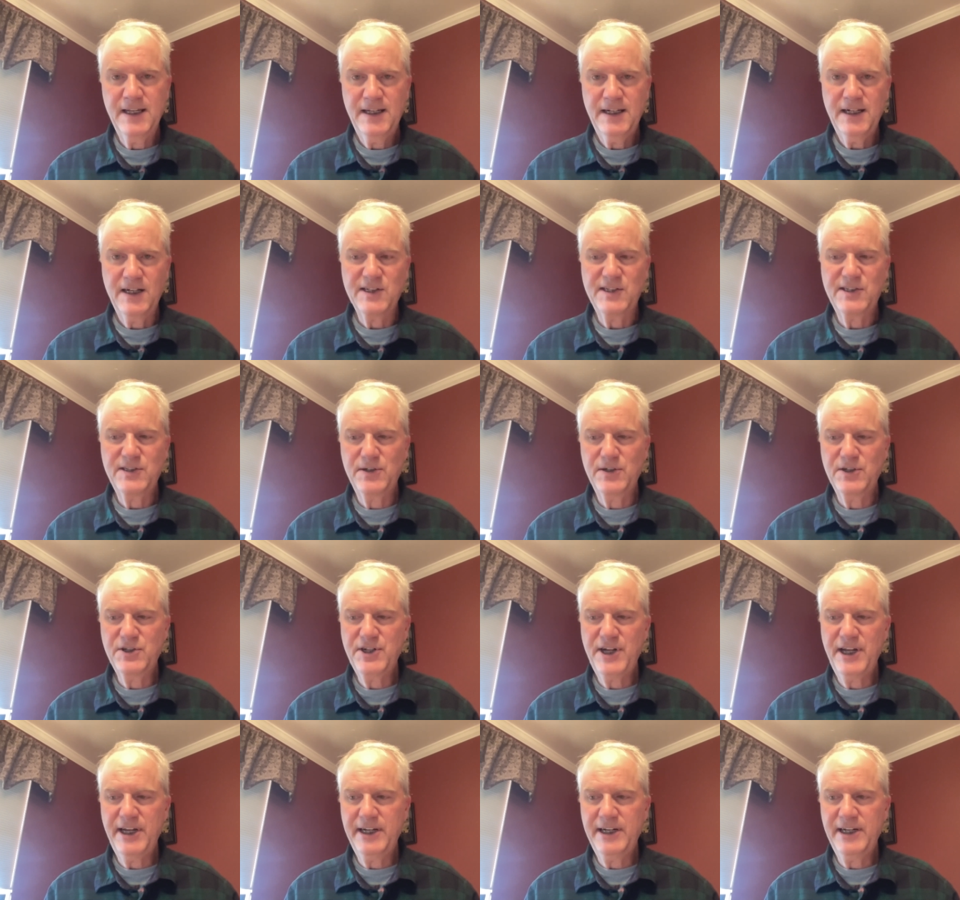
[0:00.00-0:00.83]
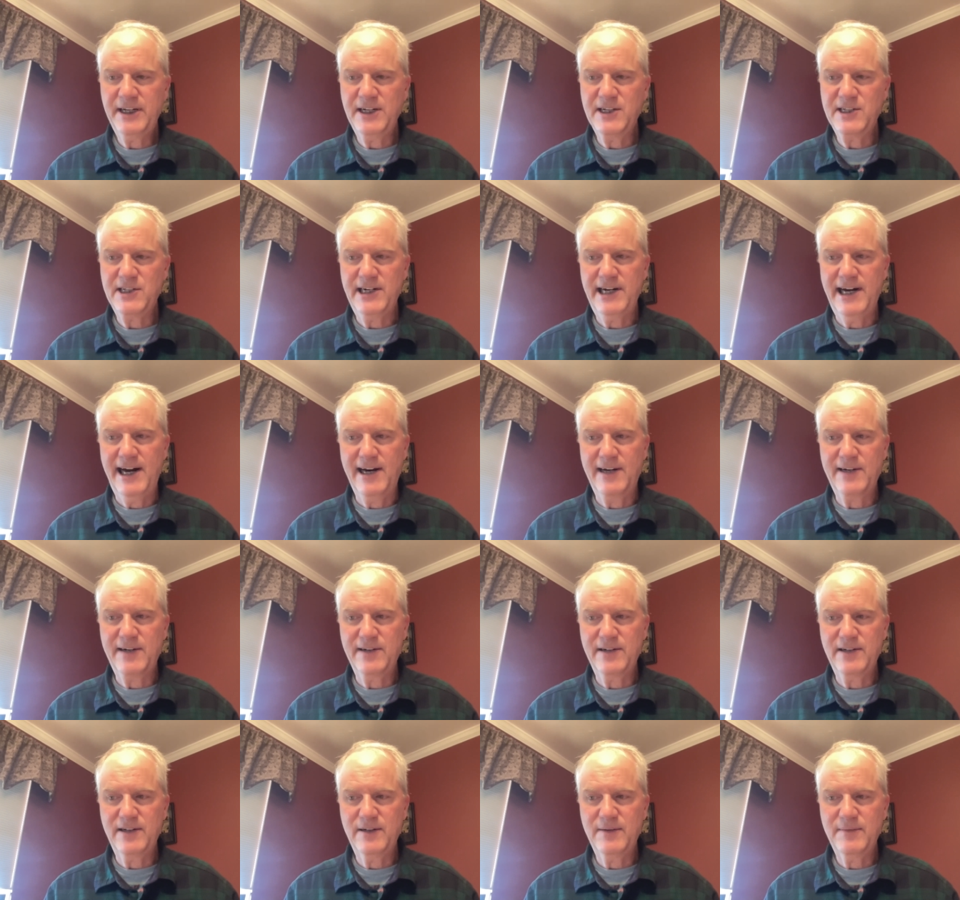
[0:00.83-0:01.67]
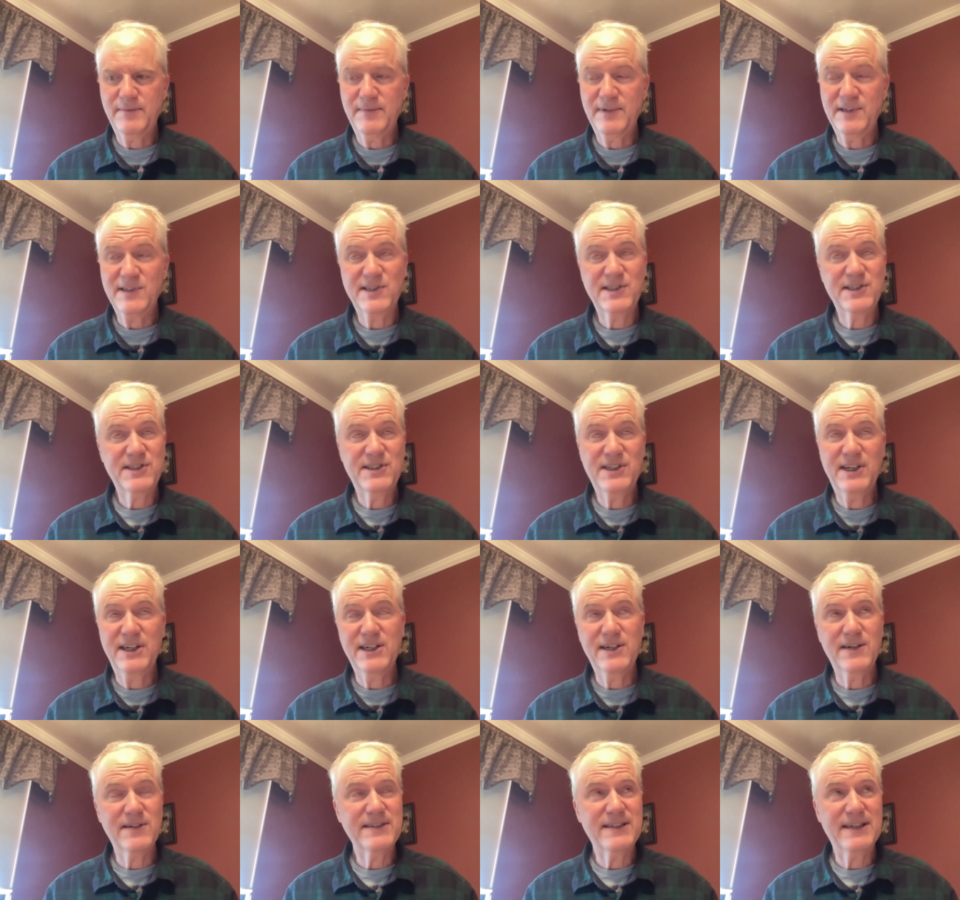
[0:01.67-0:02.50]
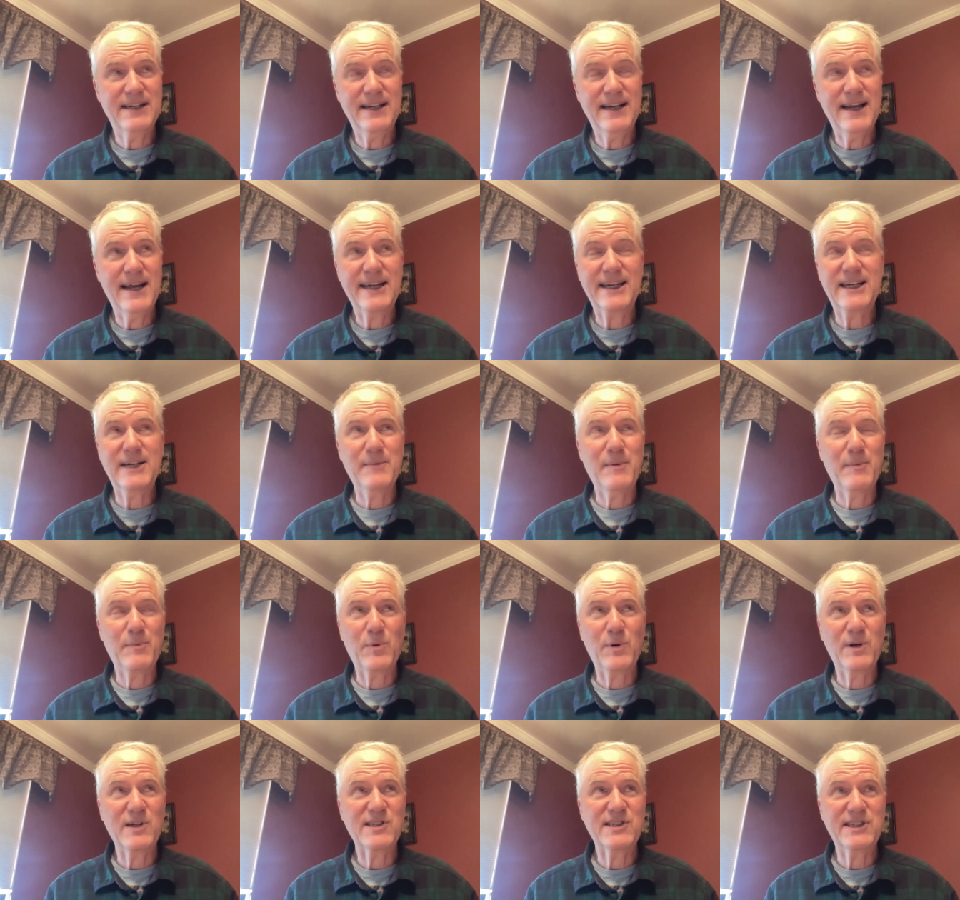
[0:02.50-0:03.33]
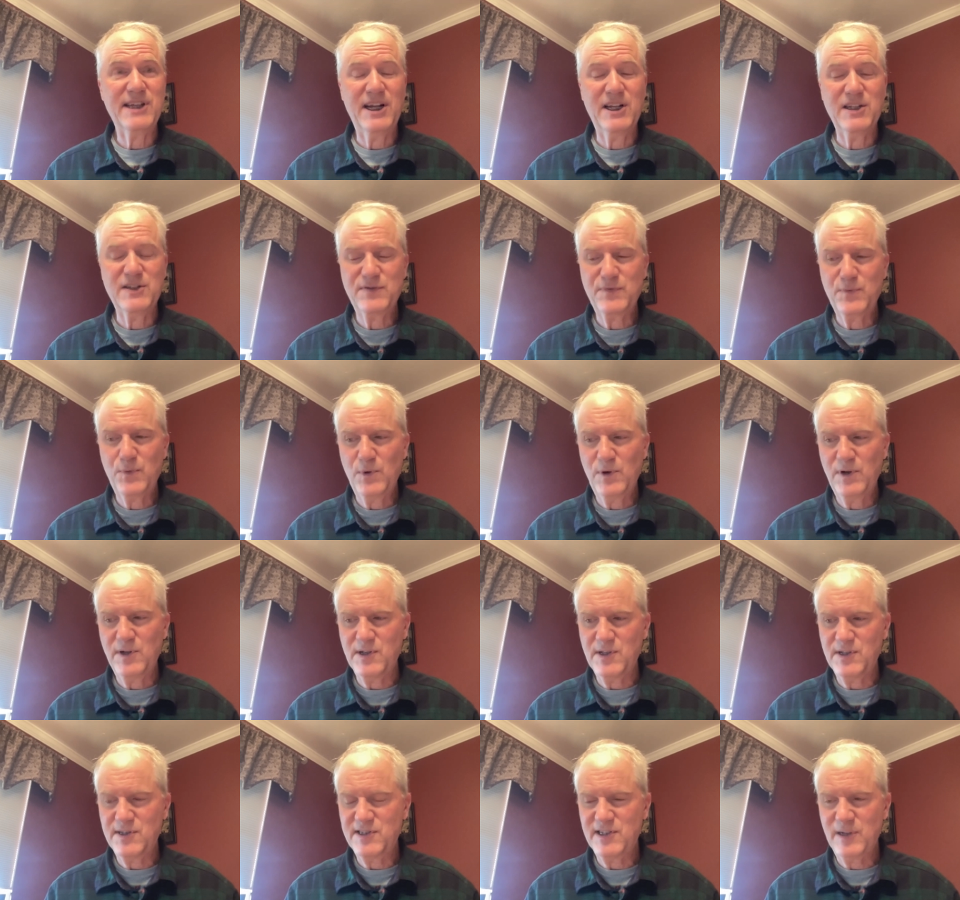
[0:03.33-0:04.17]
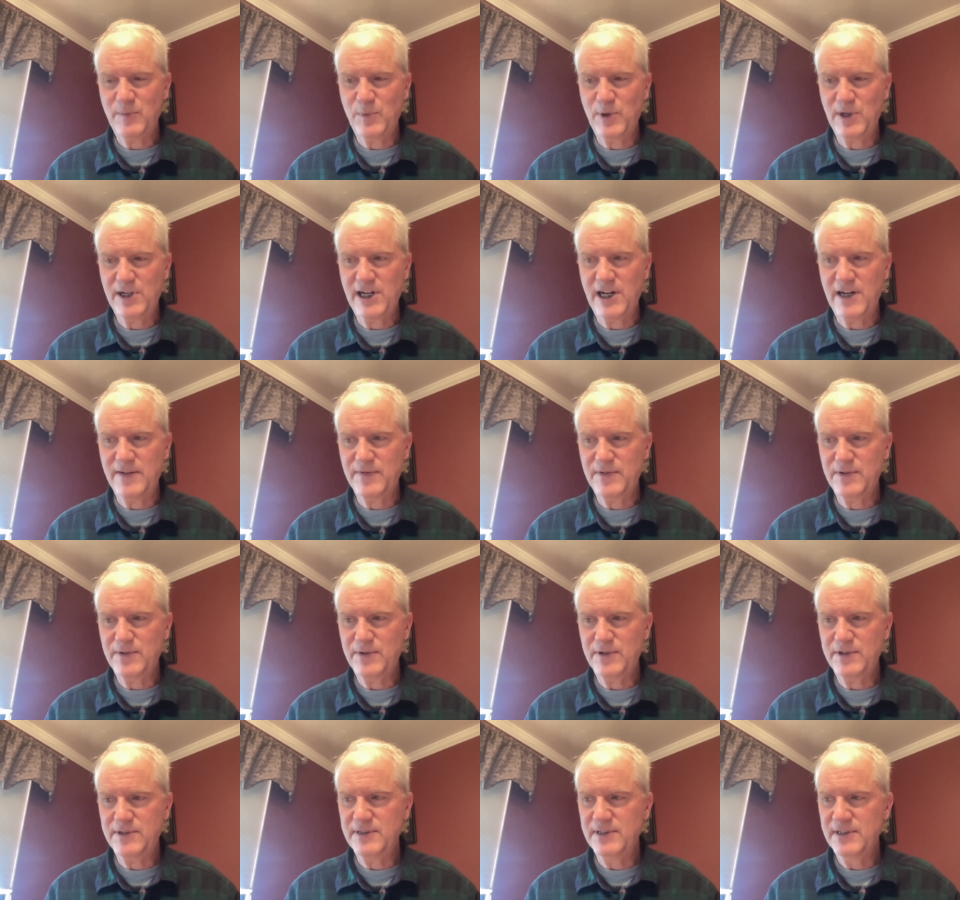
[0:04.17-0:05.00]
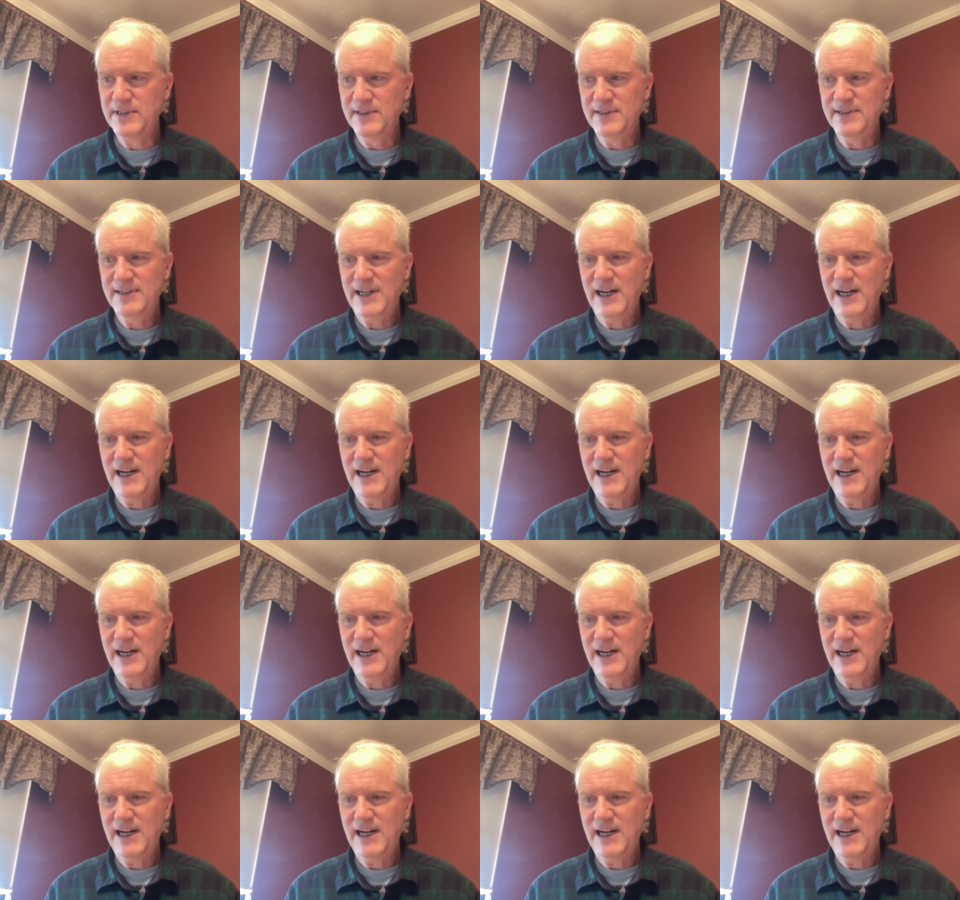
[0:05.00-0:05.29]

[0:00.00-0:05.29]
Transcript: Now, stir shaken is an acronym, and sitting here today, I can't remember what it stands for because it's somewhat convoluted.